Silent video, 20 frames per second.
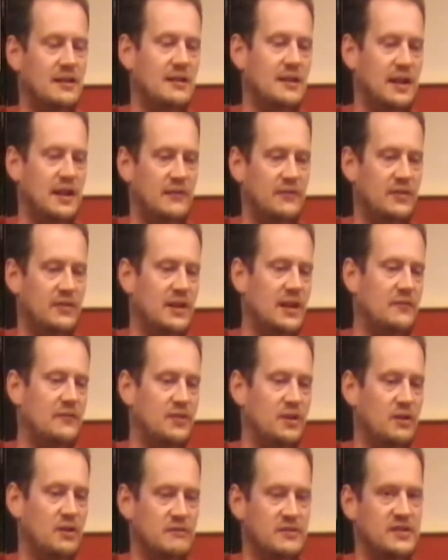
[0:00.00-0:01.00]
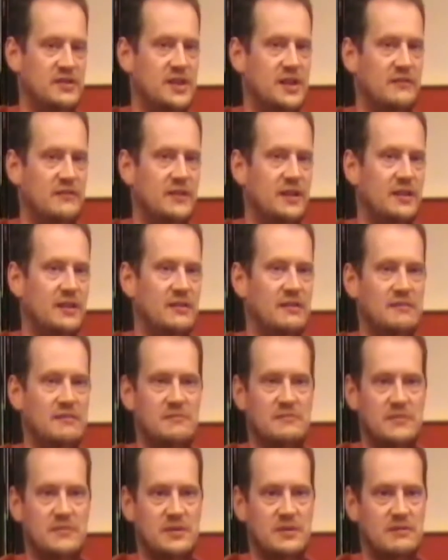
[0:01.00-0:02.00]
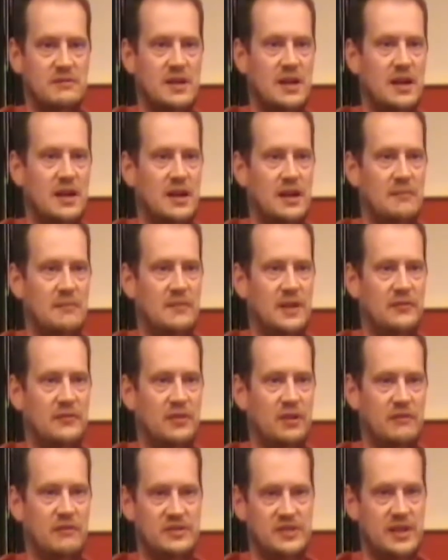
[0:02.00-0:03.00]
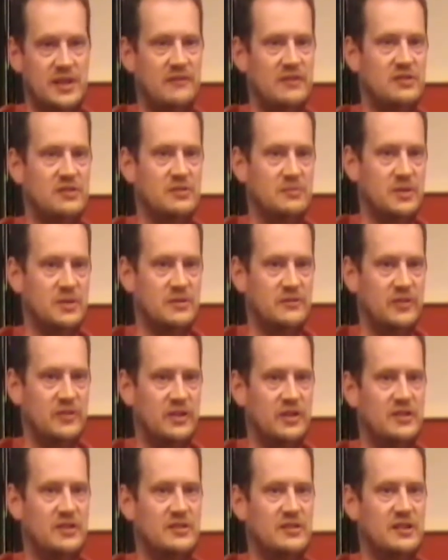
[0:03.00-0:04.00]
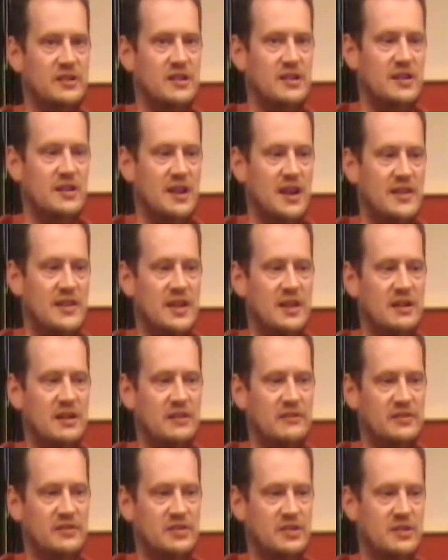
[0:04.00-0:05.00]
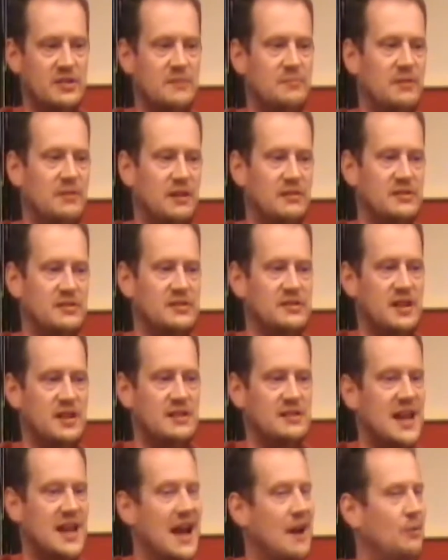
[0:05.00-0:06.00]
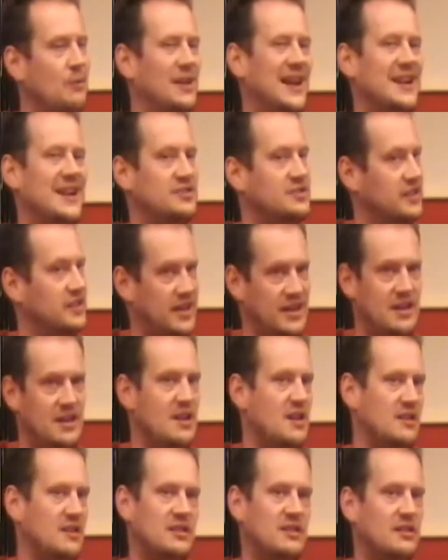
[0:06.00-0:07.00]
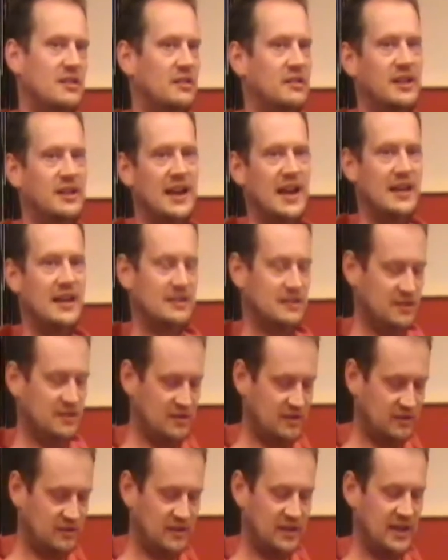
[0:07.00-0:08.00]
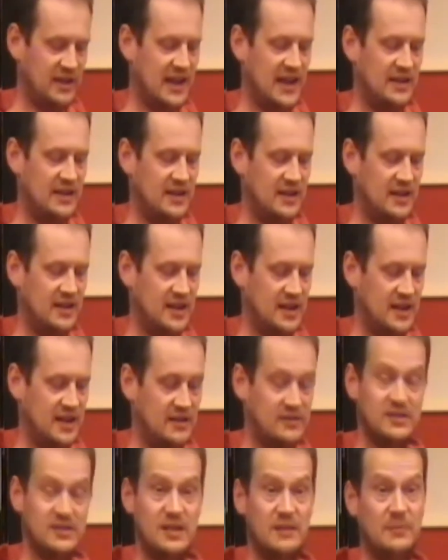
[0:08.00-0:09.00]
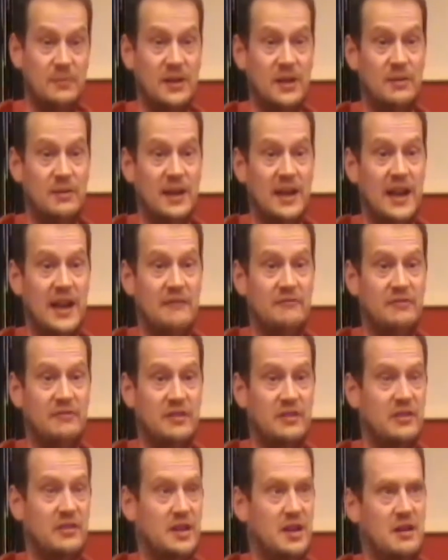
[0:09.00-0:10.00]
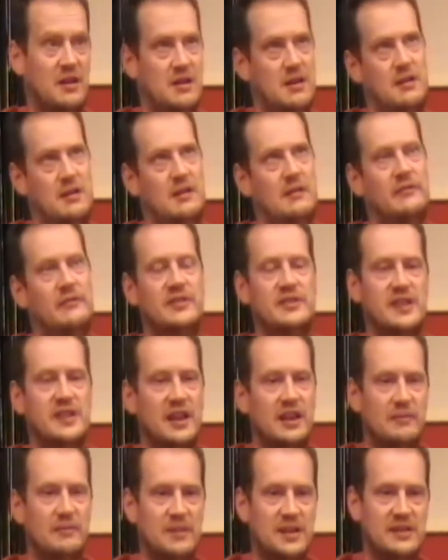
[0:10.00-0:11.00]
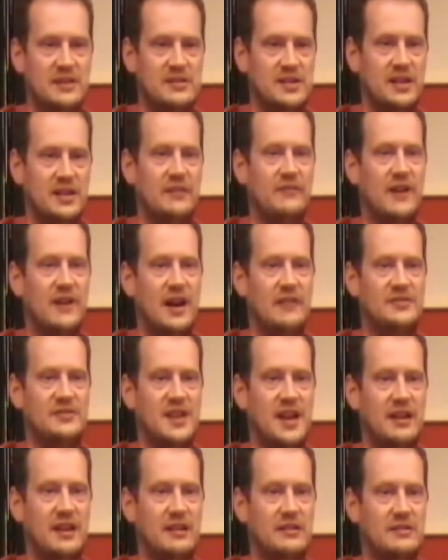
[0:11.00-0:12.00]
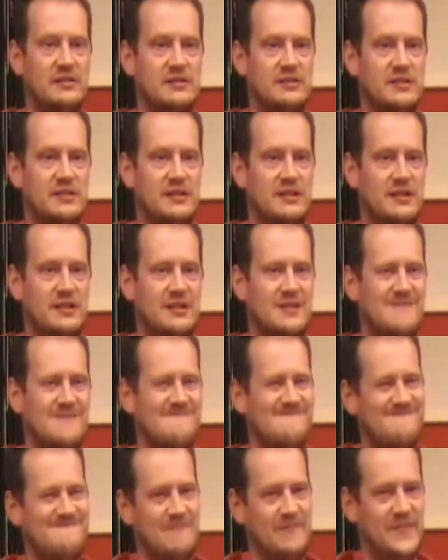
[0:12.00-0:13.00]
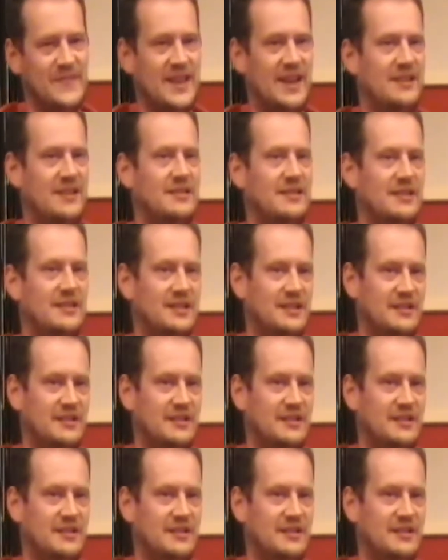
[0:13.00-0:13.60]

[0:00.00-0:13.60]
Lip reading: If you're receiving someone's voice, and then all of a sudden the processor says, you're not going to get the CPU again for another, for the sake of being silly, 5 seconds, then